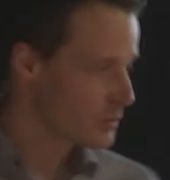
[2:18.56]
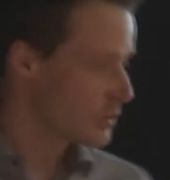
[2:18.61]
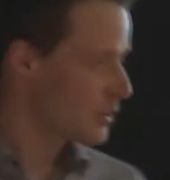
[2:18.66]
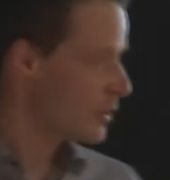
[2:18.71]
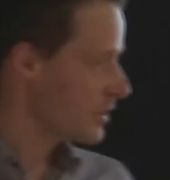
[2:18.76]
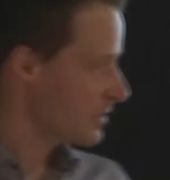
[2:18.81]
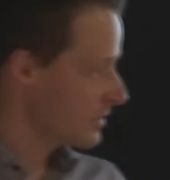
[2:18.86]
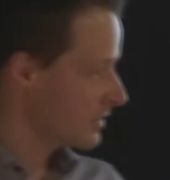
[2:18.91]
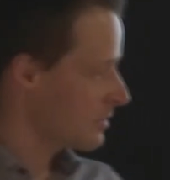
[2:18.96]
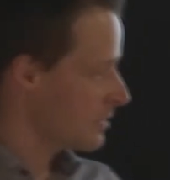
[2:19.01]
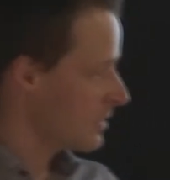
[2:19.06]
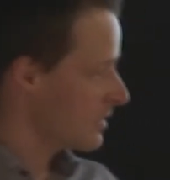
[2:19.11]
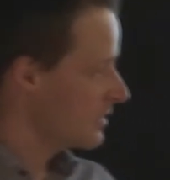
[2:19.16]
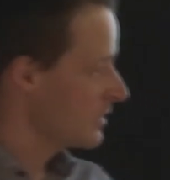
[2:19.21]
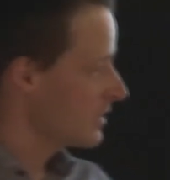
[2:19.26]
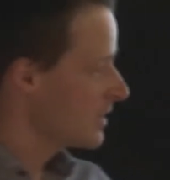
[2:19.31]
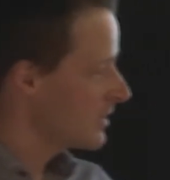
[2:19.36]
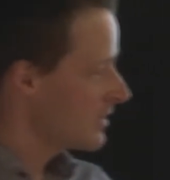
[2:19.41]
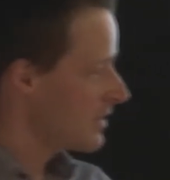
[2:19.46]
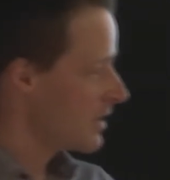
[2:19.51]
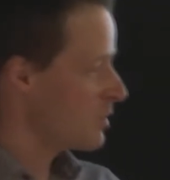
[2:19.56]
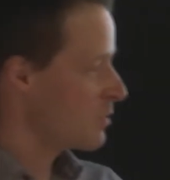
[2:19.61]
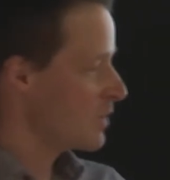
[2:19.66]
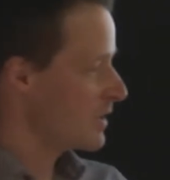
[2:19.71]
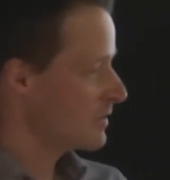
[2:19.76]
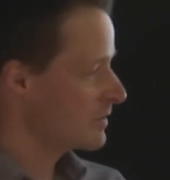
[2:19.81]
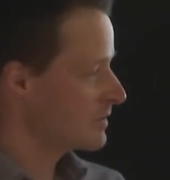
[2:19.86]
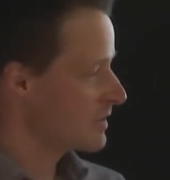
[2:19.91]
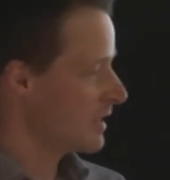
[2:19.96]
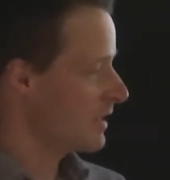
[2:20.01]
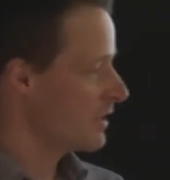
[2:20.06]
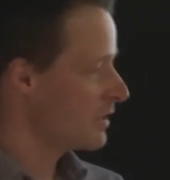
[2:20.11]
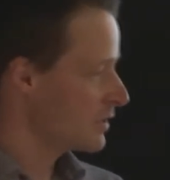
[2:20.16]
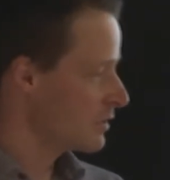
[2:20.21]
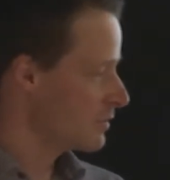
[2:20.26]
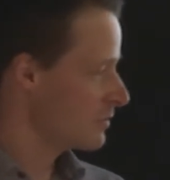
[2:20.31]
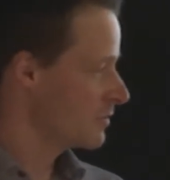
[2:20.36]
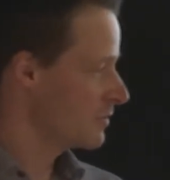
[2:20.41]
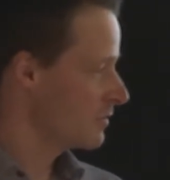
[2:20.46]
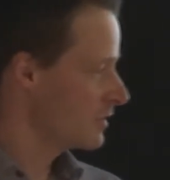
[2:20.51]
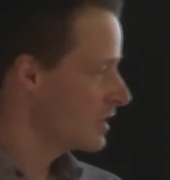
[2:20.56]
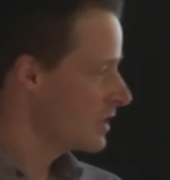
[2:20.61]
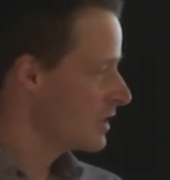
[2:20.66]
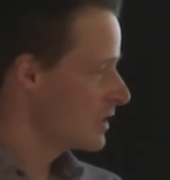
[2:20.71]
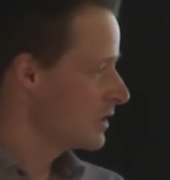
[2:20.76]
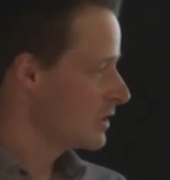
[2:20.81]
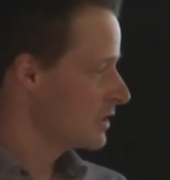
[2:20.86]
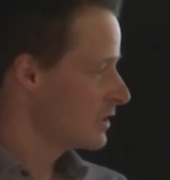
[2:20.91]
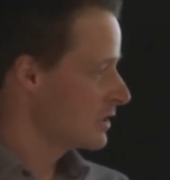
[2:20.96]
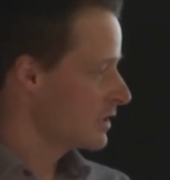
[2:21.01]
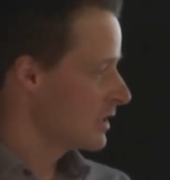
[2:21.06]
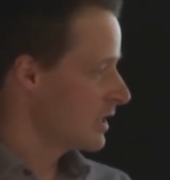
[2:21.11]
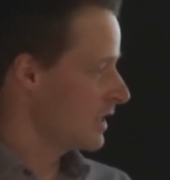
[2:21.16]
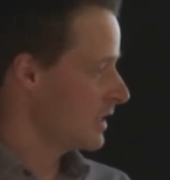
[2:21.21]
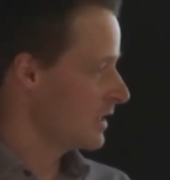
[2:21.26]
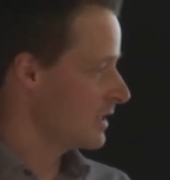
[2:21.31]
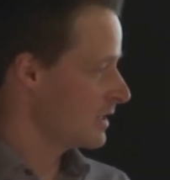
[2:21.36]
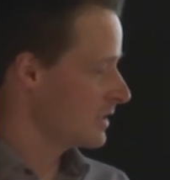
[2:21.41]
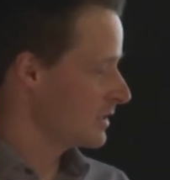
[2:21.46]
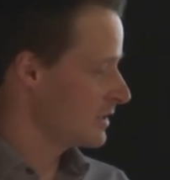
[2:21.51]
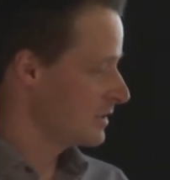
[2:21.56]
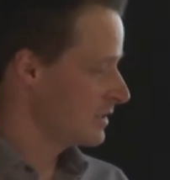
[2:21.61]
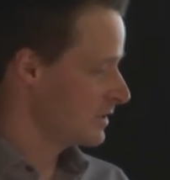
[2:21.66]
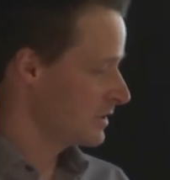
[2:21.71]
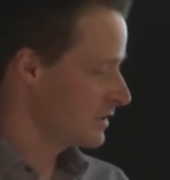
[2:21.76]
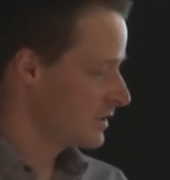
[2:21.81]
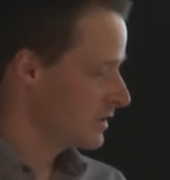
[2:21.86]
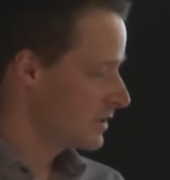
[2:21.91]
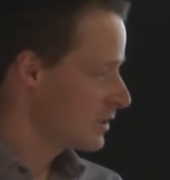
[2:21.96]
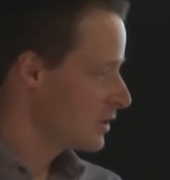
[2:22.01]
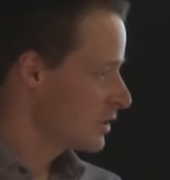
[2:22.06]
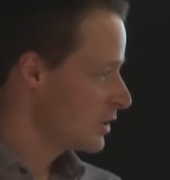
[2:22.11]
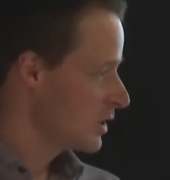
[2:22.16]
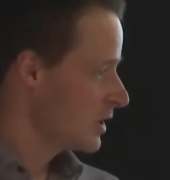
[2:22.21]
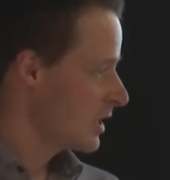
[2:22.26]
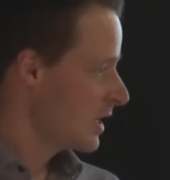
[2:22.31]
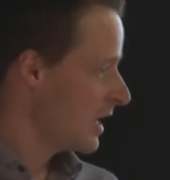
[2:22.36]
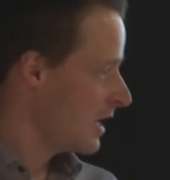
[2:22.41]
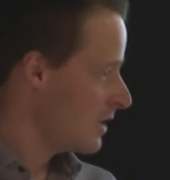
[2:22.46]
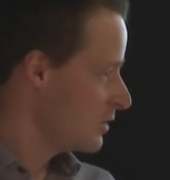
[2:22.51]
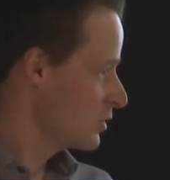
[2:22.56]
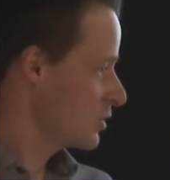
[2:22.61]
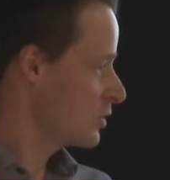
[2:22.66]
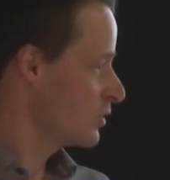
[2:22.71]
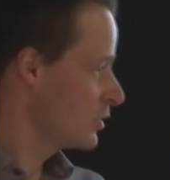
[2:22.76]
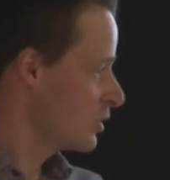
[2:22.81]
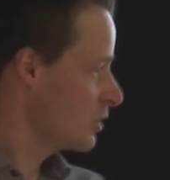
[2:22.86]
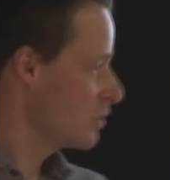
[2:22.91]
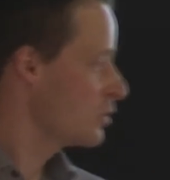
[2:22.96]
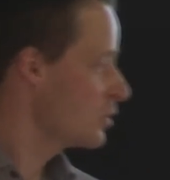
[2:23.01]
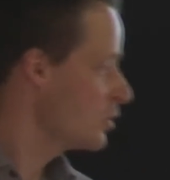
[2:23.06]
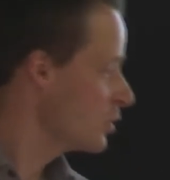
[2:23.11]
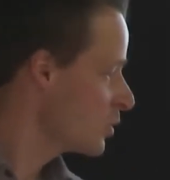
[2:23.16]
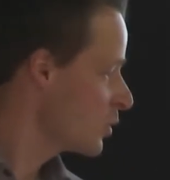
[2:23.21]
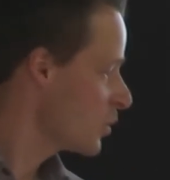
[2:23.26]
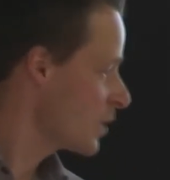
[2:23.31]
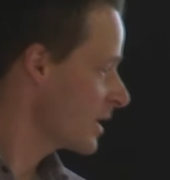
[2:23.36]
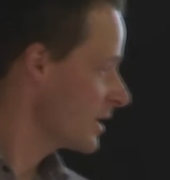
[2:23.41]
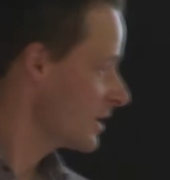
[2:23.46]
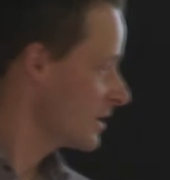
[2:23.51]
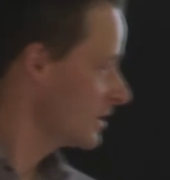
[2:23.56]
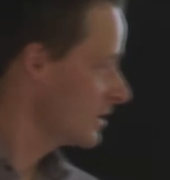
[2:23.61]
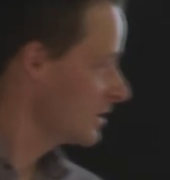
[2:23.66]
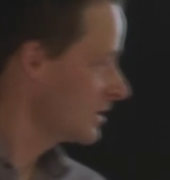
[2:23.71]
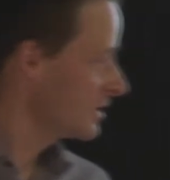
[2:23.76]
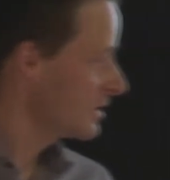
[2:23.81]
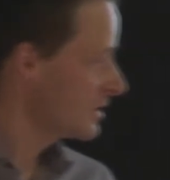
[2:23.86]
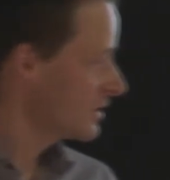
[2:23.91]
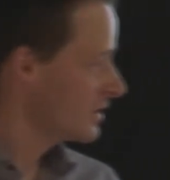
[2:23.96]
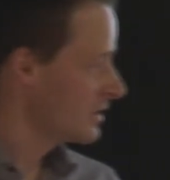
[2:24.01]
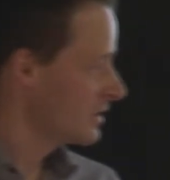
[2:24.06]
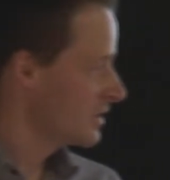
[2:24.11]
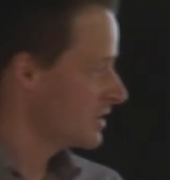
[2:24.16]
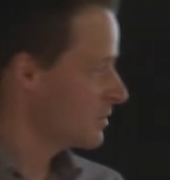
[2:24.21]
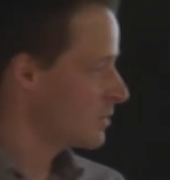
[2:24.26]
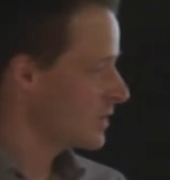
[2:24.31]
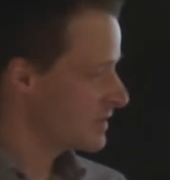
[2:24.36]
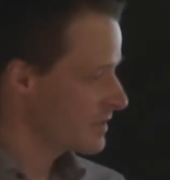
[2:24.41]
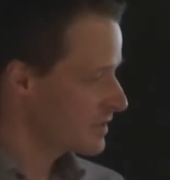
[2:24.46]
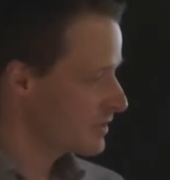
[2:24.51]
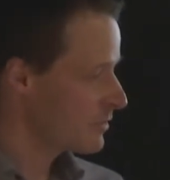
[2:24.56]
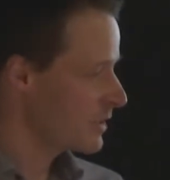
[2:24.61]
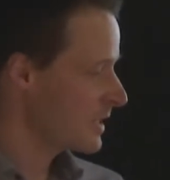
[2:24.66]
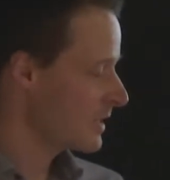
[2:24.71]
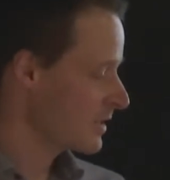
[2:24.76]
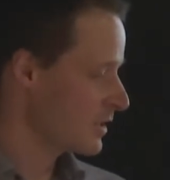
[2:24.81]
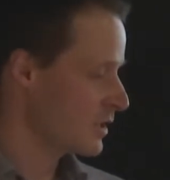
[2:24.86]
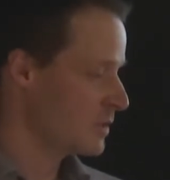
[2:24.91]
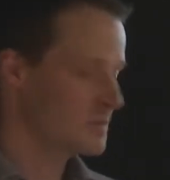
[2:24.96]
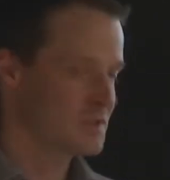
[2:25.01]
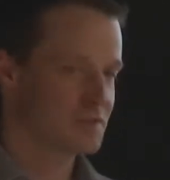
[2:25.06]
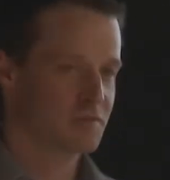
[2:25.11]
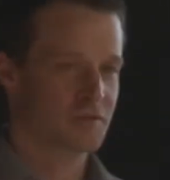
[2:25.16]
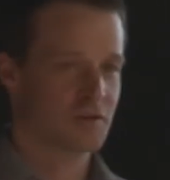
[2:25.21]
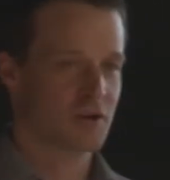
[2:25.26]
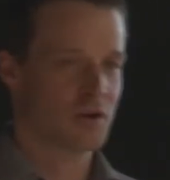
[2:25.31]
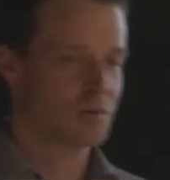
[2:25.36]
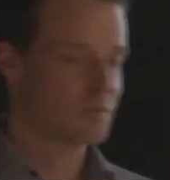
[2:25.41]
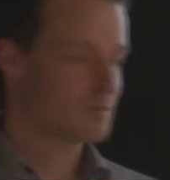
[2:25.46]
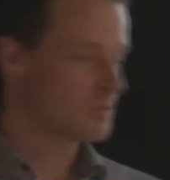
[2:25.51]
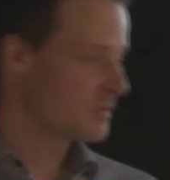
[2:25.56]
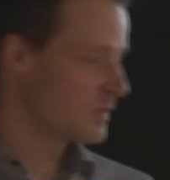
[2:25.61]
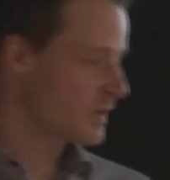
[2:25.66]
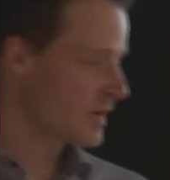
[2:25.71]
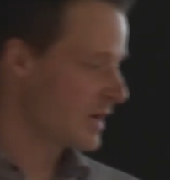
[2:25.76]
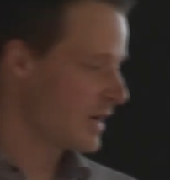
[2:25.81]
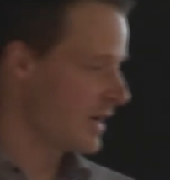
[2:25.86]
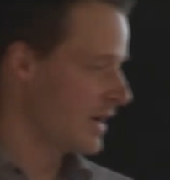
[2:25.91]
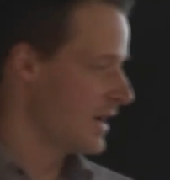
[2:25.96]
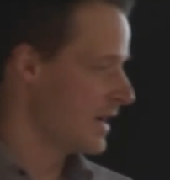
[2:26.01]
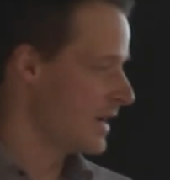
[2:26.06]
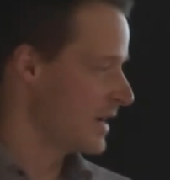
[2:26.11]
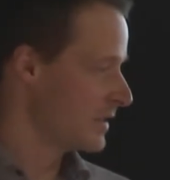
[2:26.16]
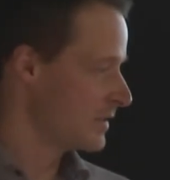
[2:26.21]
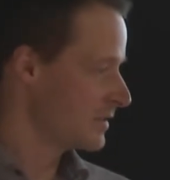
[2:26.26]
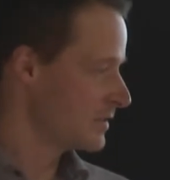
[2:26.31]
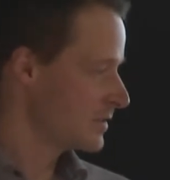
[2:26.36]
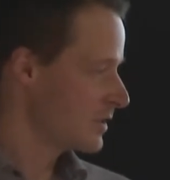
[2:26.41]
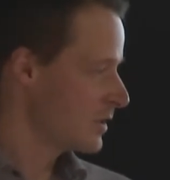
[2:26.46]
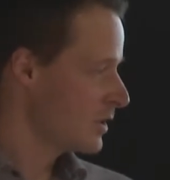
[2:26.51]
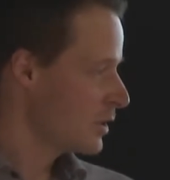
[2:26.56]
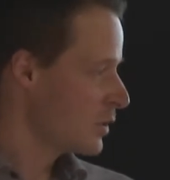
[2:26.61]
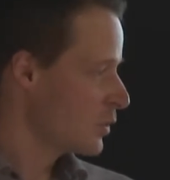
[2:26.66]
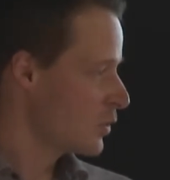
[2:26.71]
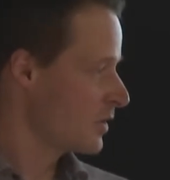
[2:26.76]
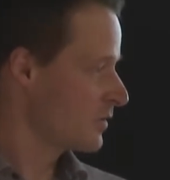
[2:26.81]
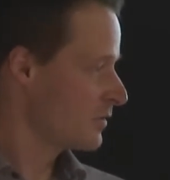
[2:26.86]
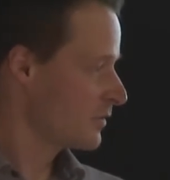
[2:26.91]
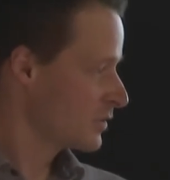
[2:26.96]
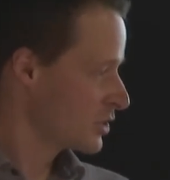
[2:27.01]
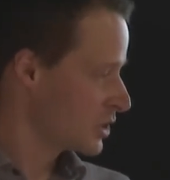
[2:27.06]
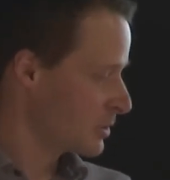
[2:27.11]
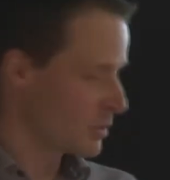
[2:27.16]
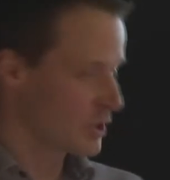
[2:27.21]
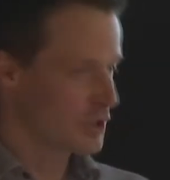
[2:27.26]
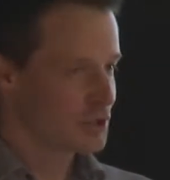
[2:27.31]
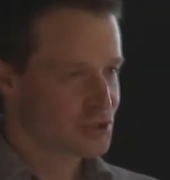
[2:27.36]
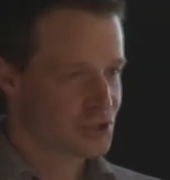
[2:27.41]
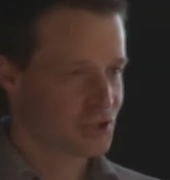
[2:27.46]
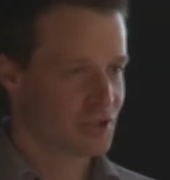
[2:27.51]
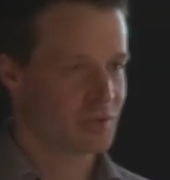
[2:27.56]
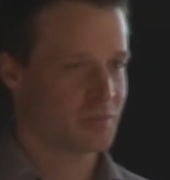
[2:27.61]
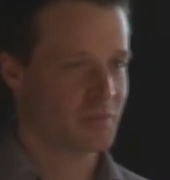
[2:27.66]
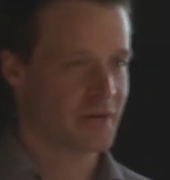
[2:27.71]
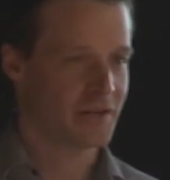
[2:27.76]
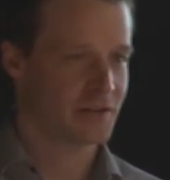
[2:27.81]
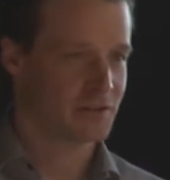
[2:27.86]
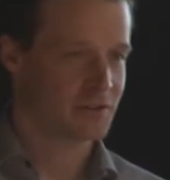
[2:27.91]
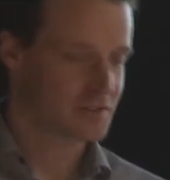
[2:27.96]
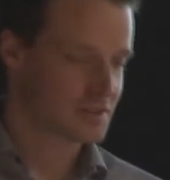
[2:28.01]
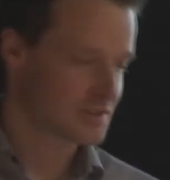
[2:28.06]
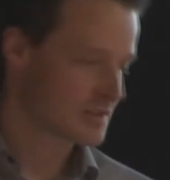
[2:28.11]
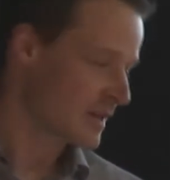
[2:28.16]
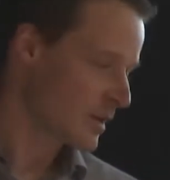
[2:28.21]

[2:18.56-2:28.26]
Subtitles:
We heard now about a lot of how to know where the material comes from, and with gemological methods.